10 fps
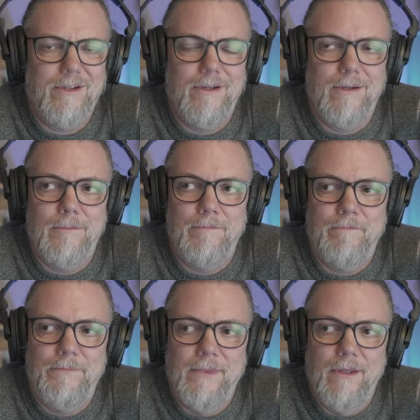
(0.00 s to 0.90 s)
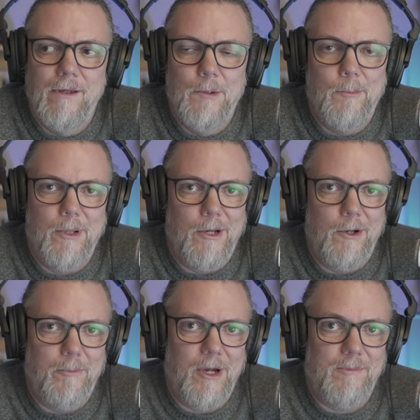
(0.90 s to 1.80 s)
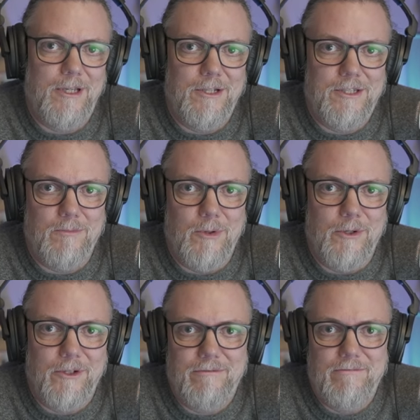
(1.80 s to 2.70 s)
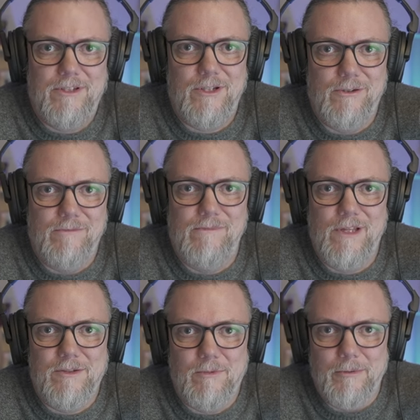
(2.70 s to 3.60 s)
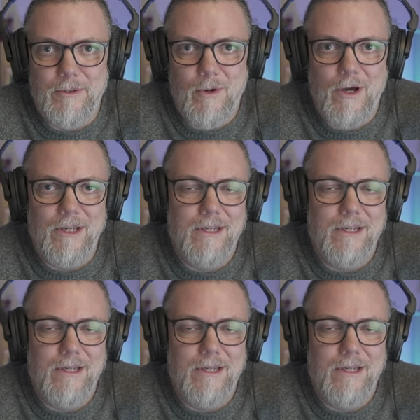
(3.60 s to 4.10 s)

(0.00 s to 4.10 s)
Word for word: Um, but I don't buy peanuts in bulk, so that's probably why.